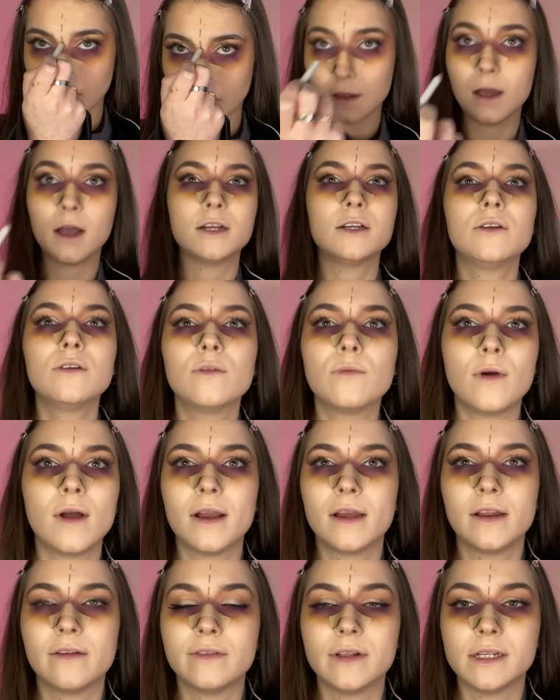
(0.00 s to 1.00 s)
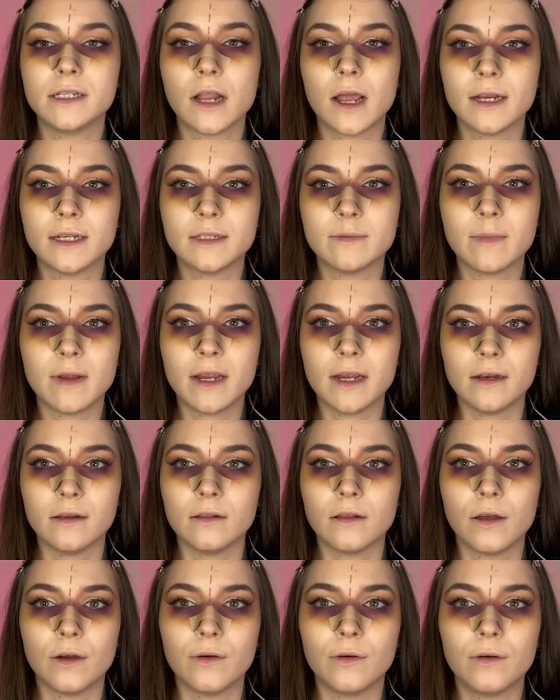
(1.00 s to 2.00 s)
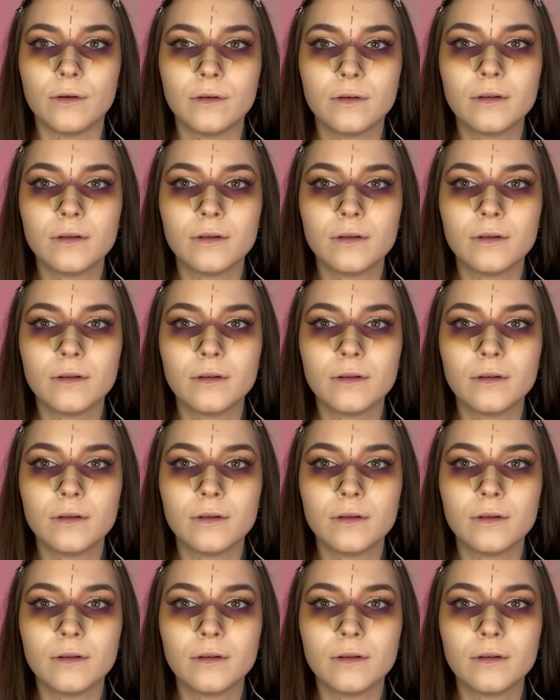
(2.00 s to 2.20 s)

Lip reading: I don't know what any of these lines mean, though.